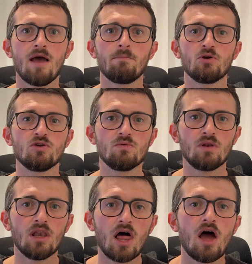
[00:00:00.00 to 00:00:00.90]
but you
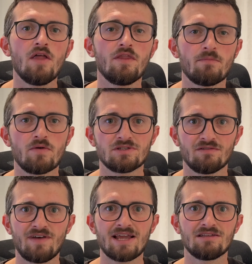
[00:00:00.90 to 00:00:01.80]
learn the most
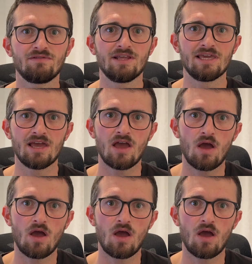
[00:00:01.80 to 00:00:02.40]
effectively